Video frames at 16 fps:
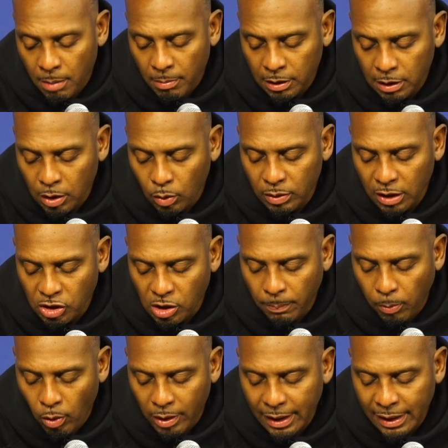I'm a little
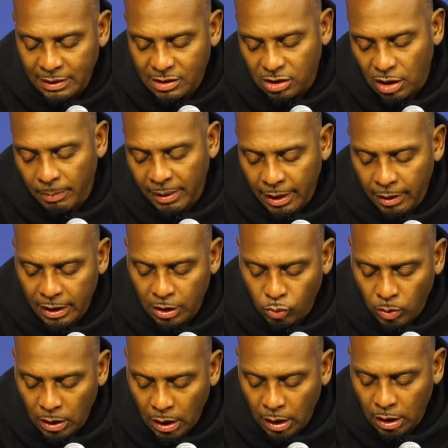disappointed in some
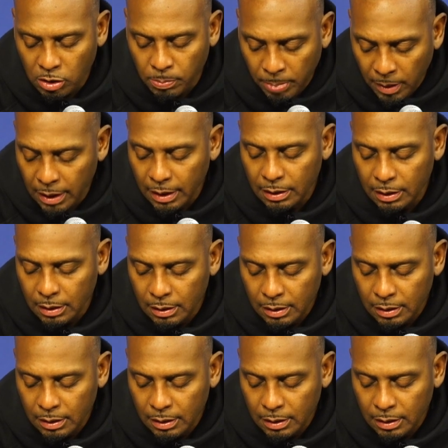areas with us, but